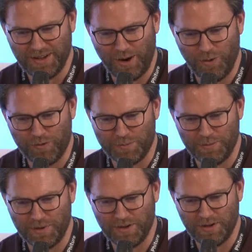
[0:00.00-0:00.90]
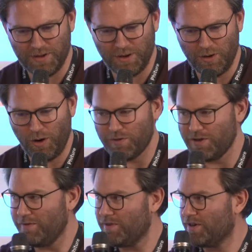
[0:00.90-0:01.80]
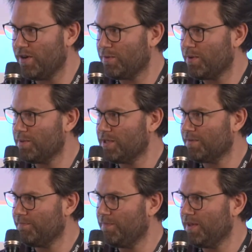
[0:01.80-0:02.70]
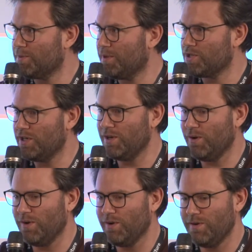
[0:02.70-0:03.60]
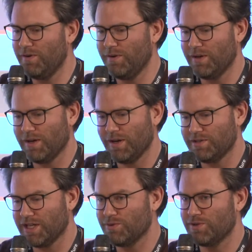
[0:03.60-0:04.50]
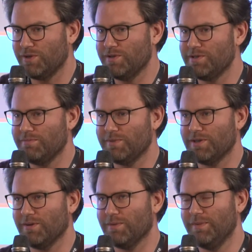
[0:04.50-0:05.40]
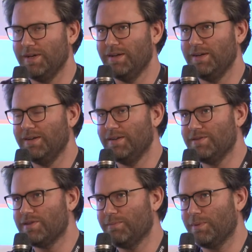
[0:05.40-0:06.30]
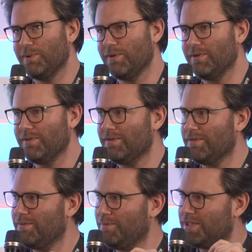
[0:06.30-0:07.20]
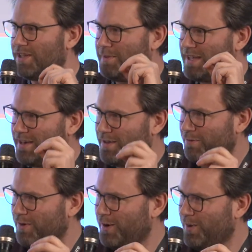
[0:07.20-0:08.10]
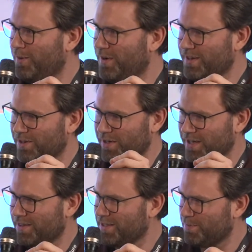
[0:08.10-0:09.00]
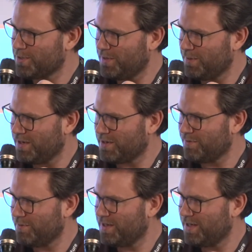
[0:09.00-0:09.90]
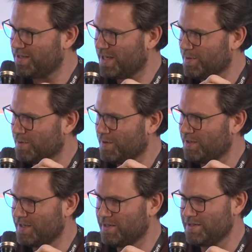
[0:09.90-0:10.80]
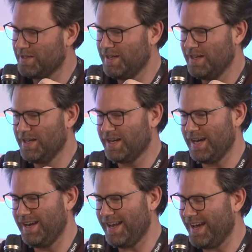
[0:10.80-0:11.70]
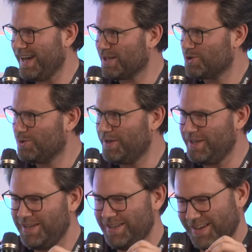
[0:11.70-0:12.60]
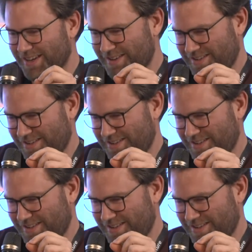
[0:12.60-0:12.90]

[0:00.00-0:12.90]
over delivering and under promising, especially on tax returns. So some people, we tell them at the end of the flow, like, you're going to get this much money back from the tax authorities, and actually, like,